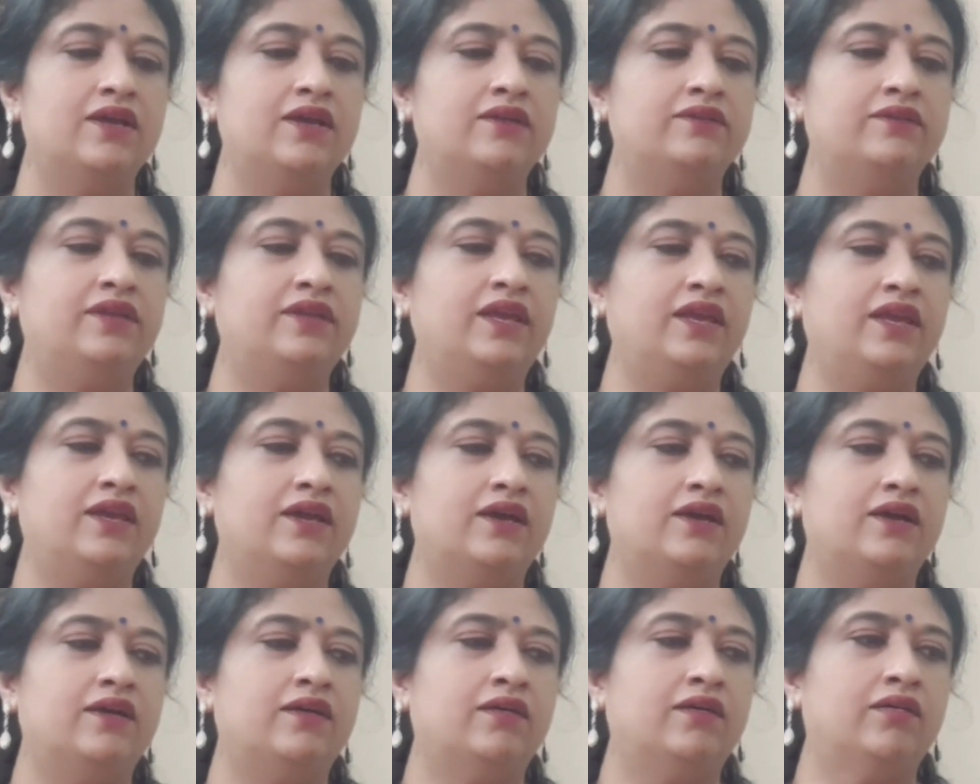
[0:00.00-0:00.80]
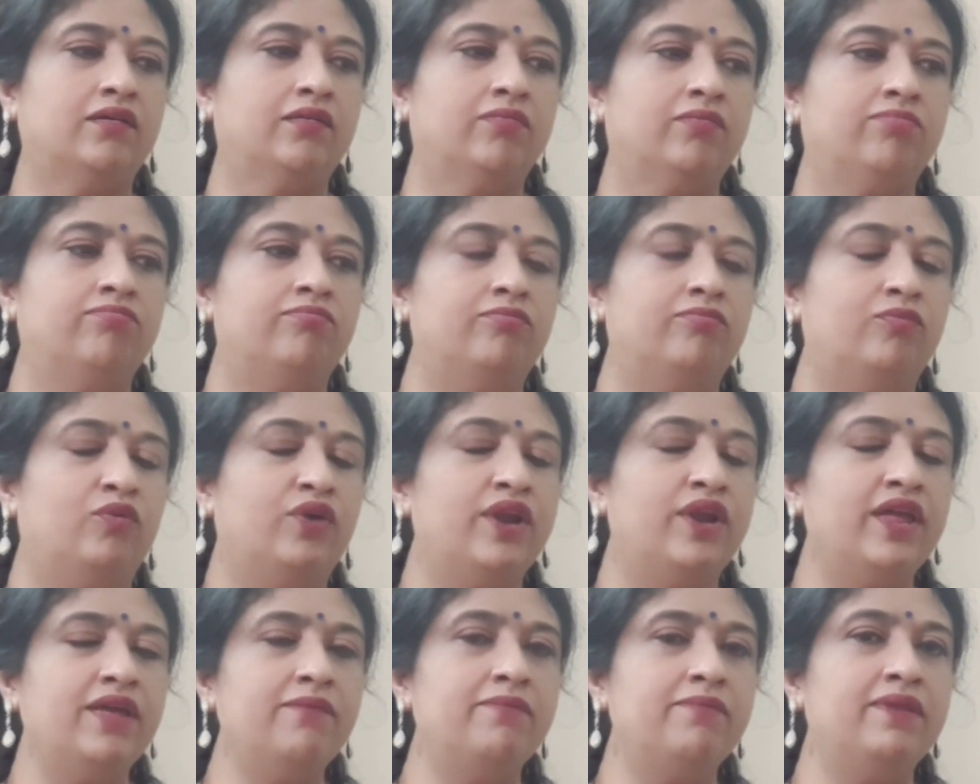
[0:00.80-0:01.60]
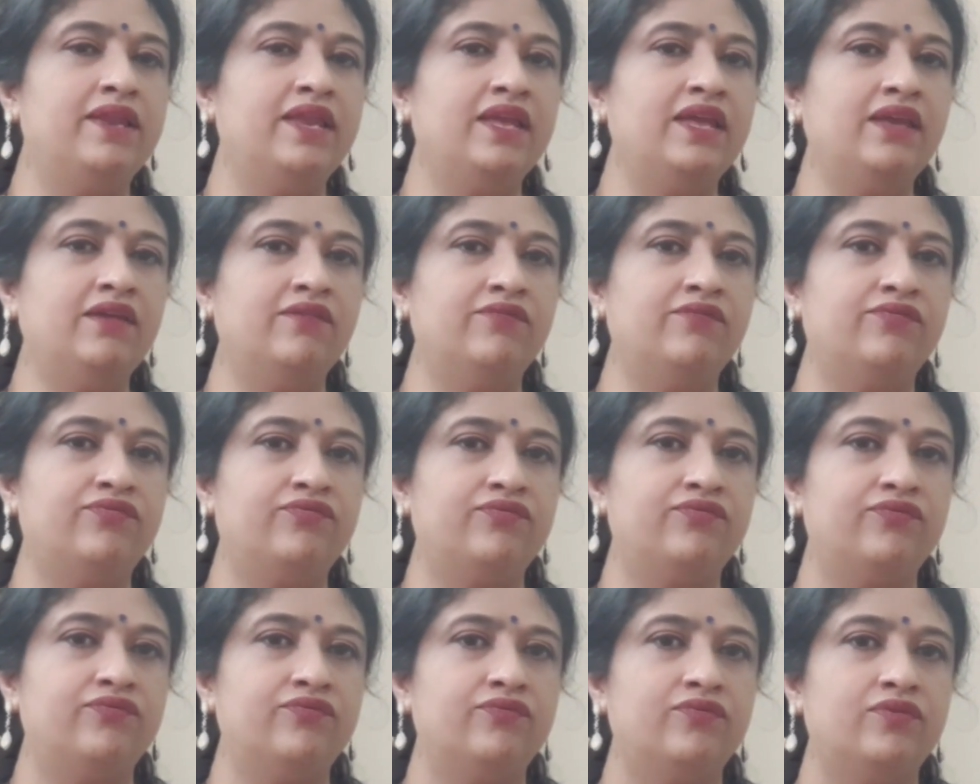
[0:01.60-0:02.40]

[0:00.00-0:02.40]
See, what I believe,